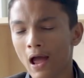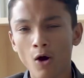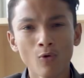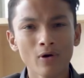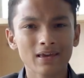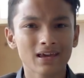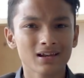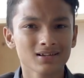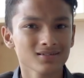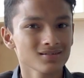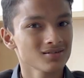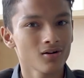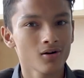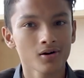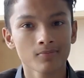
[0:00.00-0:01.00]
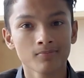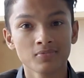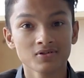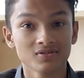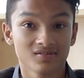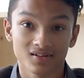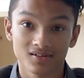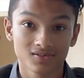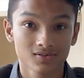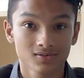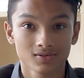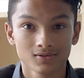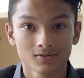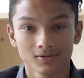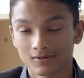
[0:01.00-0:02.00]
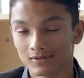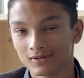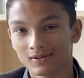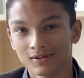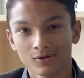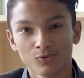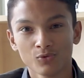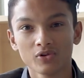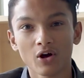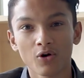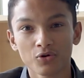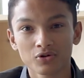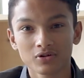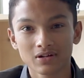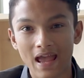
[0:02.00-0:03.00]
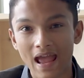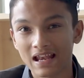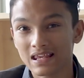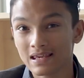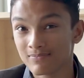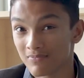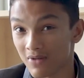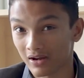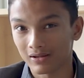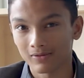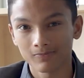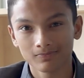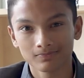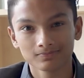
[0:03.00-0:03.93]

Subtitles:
How I can start a business without any money?